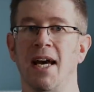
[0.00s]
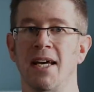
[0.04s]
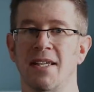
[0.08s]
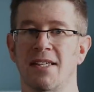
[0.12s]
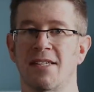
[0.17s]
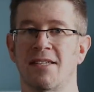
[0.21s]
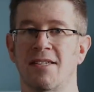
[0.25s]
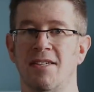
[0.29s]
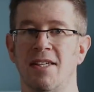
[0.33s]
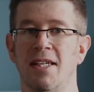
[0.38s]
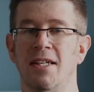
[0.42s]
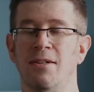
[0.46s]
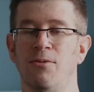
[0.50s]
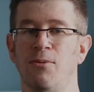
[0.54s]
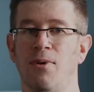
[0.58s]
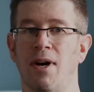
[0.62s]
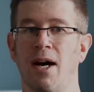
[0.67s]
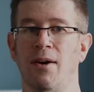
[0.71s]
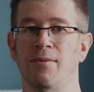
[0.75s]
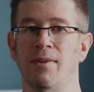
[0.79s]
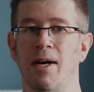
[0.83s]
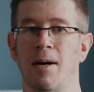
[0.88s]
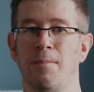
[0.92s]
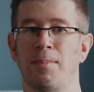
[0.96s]
that seat
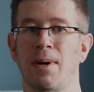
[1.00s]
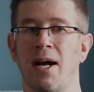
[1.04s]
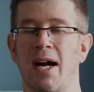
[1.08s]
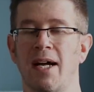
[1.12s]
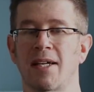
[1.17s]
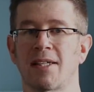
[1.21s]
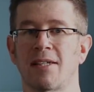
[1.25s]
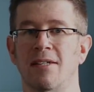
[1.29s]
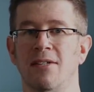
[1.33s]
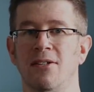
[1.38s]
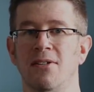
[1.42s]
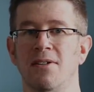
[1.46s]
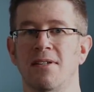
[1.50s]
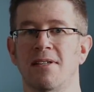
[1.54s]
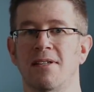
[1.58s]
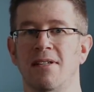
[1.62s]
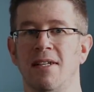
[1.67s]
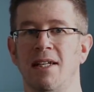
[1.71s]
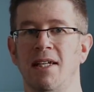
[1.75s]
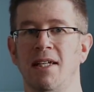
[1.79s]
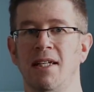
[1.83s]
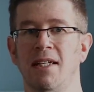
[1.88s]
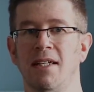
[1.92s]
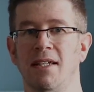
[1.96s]
round, that passenger
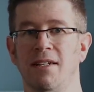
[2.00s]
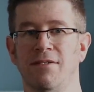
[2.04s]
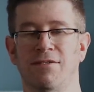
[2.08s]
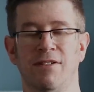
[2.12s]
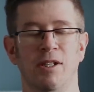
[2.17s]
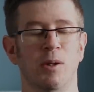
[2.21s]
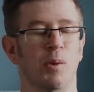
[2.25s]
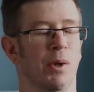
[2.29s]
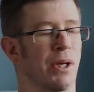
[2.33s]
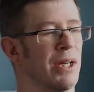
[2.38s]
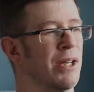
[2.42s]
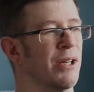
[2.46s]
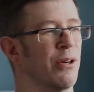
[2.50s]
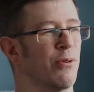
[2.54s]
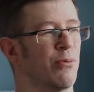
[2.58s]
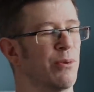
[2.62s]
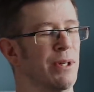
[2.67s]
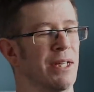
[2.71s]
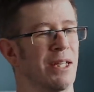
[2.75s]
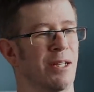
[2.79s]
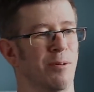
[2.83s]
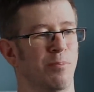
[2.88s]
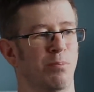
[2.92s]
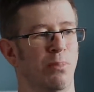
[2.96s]
seat, if you wanted to
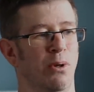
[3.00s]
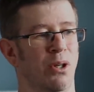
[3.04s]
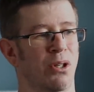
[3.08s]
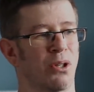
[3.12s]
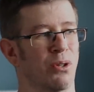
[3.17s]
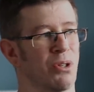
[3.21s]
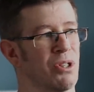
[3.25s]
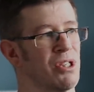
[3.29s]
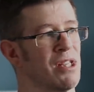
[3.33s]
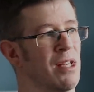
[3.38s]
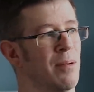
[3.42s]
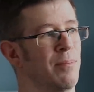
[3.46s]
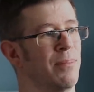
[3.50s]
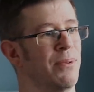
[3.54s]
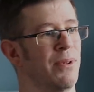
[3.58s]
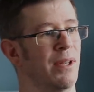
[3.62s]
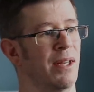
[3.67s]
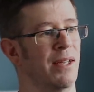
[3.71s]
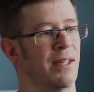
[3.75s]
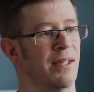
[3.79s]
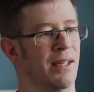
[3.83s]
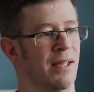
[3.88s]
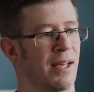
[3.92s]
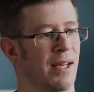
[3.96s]
read a book or
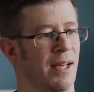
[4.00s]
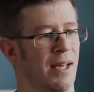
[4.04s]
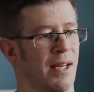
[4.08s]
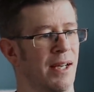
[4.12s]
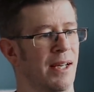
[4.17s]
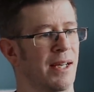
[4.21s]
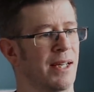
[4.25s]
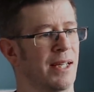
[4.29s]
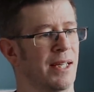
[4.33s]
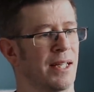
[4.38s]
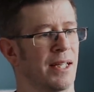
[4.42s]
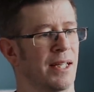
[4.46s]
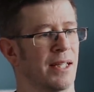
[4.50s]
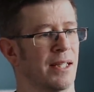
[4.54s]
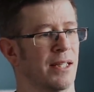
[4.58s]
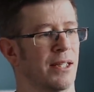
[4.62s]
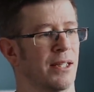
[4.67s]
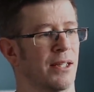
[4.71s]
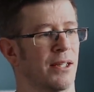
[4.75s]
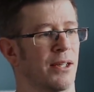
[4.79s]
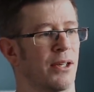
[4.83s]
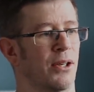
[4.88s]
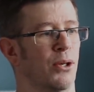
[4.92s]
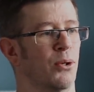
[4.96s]
something,
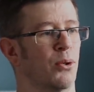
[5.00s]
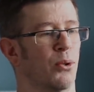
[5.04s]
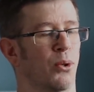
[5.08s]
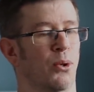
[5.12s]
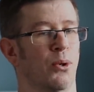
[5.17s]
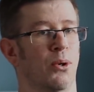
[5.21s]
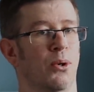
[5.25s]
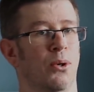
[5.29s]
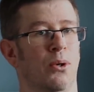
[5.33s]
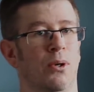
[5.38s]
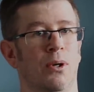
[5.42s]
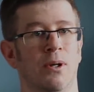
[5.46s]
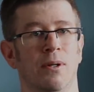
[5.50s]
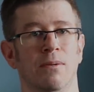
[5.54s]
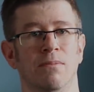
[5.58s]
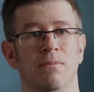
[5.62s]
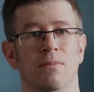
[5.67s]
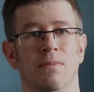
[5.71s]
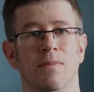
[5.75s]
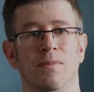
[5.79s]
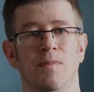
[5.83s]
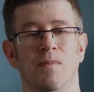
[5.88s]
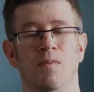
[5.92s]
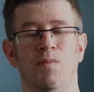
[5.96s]
you're
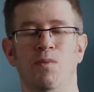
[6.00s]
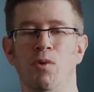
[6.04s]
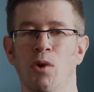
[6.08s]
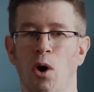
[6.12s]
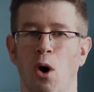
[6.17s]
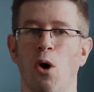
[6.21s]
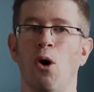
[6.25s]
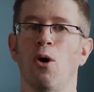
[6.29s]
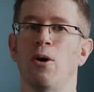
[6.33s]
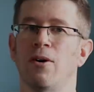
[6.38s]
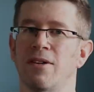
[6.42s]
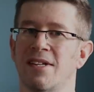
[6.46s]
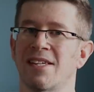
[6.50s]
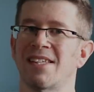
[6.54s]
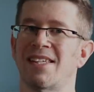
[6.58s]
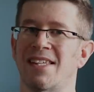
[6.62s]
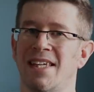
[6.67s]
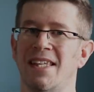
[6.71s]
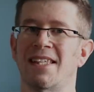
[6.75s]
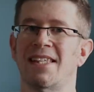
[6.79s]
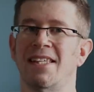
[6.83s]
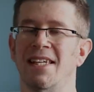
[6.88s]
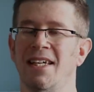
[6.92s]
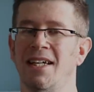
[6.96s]
not
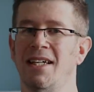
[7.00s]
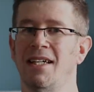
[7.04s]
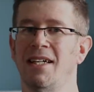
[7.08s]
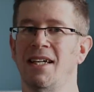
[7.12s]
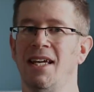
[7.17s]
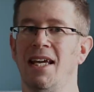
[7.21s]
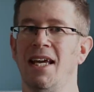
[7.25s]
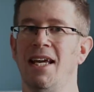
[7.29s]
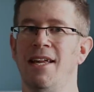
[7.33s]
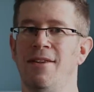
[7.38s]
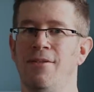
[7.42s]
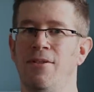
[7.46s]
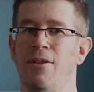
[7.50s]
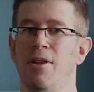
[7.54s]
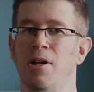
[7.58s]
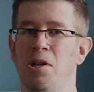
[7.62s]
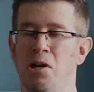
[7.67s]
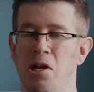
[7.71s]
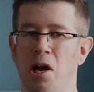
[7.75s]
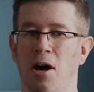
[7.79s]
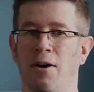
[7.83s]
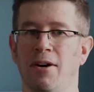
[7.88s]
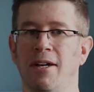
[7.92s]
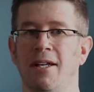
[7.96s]
sitting in the
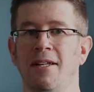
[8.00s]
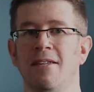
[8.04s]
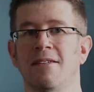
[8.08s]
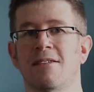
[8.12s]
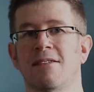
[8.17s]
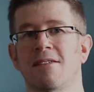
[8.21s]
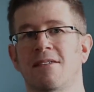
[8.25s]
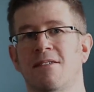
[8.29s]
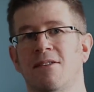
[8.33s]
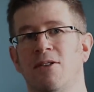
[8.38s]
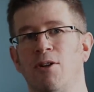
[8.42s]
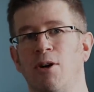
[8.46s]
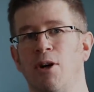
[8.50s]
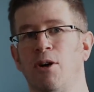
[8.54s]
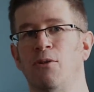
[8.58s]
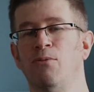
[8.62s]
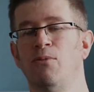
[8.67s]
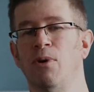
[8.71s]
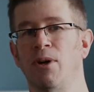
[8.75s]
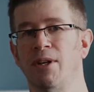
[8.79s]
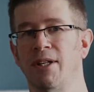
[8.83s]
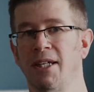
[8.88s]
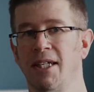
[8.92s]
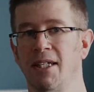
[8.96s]
lights that are
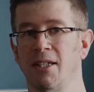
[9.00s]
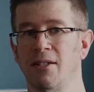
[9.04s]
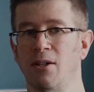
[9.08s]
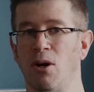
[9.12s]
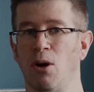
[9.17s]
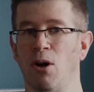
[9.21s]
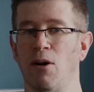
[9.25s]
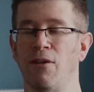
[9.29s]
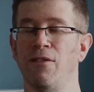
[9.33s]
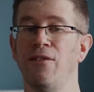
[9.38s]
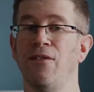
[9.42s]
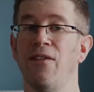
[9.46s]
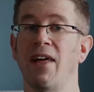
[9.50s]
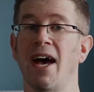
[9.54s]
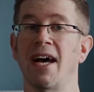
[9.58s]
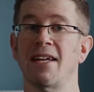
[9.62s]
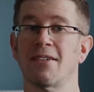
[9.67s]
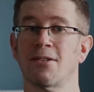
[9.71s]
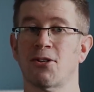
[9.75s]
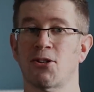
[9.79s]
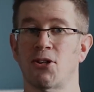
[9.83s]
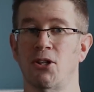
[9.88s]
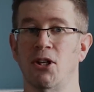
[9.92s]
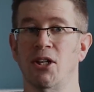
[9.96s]
running off
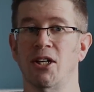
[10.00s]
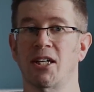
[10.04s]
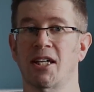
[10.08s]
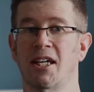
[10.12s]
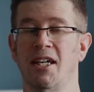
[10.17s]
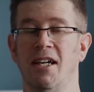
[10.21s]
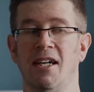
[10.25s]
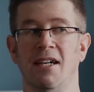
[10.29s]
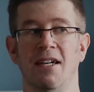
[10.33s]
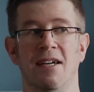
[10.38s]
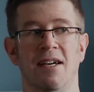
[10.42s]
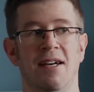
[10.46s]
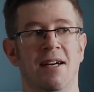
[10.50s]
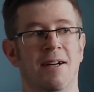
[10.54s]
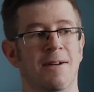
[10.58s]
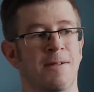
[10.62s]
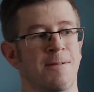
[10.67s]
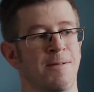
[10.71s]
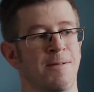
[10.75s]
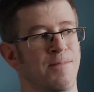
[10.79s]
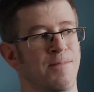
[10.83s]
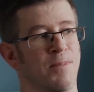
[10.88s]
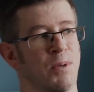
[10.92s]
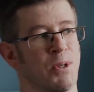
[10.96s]
that circuit.
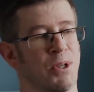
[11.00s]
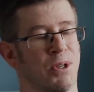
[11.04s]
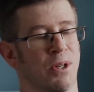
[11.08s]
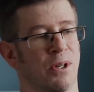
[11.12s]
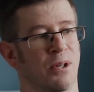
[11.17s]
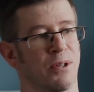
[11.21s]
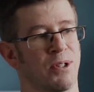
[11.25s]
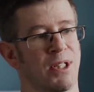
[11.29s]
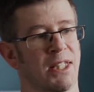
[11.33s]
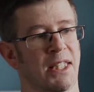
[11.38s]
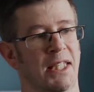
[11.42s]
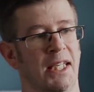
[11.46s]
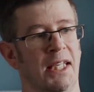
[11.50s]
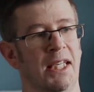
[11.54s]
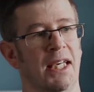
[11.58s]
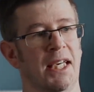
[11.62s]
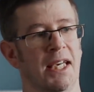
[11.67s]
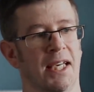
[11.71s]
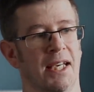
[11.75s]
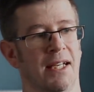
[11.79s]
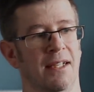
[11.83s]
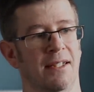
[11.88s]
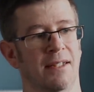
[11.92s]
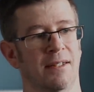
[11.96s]
So I was
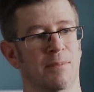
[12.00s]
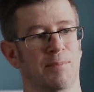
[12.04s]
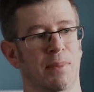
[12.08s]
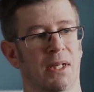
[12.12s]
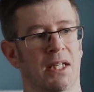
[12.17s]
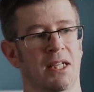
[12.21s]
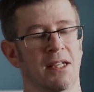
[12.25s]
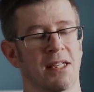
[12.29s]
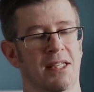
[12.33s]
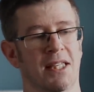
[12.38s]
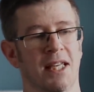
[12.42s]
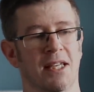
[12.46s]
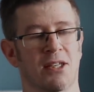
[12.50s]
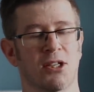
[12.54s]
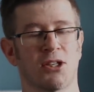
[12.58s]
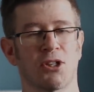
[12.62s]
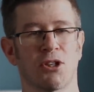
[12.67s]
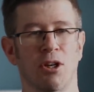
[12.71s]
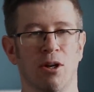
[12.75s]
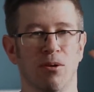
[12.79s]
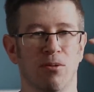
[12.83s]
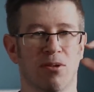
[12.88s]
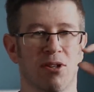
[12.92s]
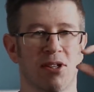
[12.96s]
thinking, because they're
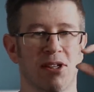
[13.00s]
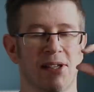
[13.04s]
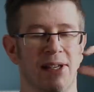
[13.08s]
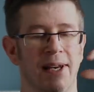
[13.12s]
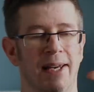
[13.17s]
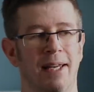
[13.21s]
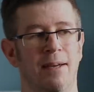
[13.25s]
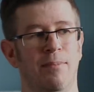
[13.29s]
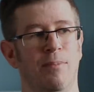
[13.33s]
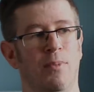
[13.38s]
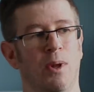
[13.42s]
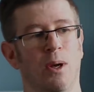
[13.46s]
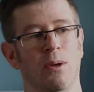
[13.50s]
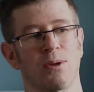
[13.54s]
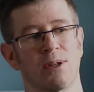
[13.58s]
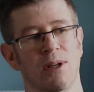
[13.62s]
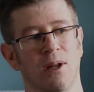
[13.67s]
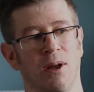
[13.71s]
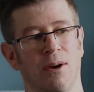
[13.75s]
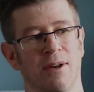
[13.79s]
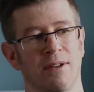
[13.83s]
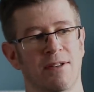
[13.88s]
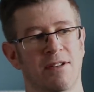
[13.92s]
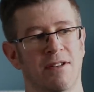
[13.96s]
so slim,
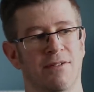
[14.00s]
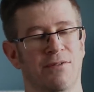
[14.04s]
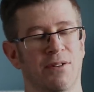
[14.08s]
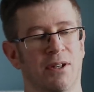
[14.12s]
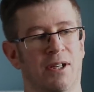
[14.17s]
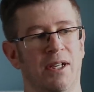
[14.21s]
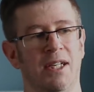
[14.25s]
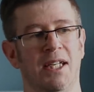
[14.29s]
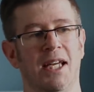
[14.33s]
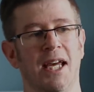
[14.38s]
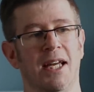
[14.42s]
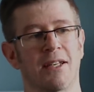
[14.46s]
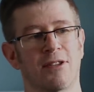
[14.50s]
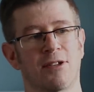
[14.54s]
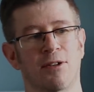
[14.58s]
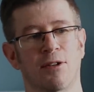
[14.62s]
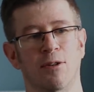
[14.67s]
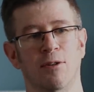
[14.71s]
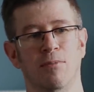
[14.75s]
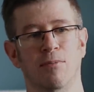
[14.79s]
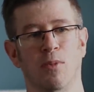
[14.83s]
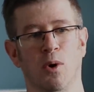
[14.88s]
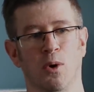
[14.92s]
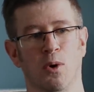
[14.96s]
those lights, if I could get
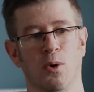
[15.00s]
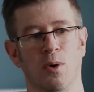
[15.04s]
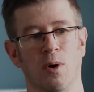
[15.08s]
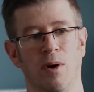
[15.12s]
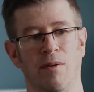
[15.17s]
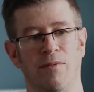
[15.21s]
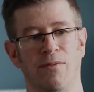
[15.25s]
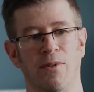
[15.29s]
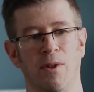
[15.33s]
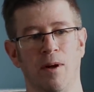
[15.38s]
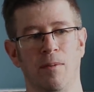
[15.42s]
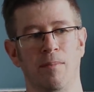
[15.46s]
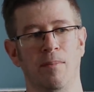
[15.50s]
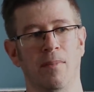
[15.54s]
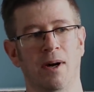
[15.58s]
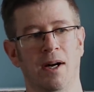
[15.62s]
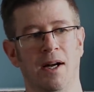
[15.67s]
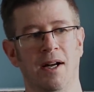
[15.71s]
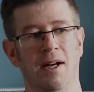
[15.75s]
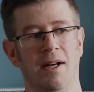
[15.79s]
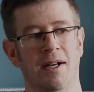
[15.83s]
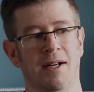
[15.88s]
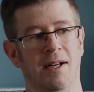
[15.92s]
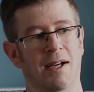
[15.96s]
two more of them,
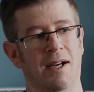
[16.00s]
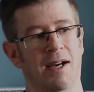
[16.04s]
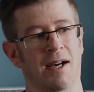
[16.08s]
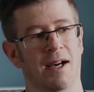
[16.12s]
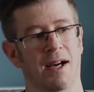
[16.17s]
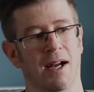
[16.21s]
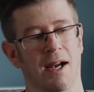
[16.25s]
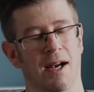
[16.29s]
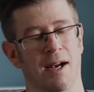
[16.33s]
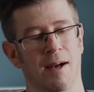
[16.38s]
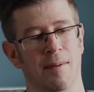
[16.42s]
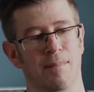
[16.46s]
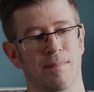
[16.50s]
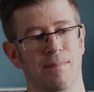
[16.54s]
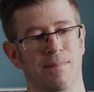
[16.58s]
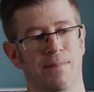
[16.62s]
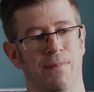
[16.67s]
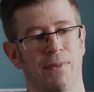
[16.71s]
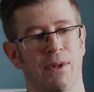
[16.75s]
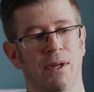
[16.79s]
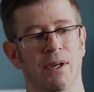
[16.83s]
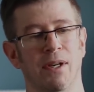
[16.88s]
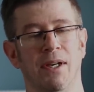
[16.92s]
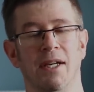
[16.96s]

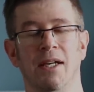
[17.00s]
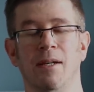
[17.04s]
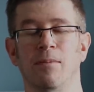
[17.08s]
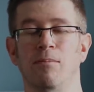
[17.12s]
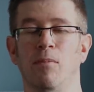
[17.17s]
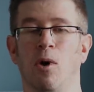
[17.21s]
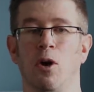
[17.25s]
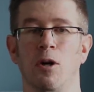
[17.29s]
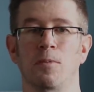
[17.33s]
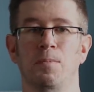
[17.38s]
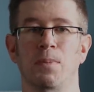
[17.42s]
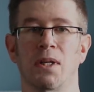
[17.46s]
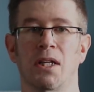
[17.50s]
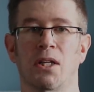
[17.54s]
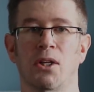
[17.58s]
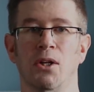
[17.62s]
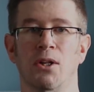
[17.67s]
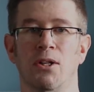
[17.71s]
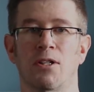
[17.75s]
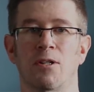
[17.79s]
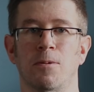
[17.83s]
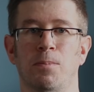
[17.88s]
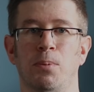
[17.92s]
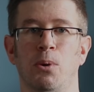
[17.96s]
um, that it might be
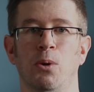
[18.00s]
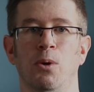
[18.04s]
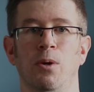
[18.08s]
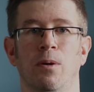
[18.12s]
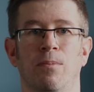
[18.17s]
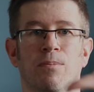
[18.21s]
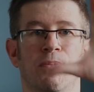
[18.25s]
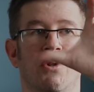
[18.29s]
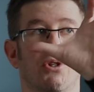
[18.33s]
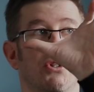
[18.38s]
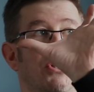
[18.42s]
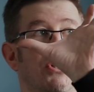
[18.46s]
good to put them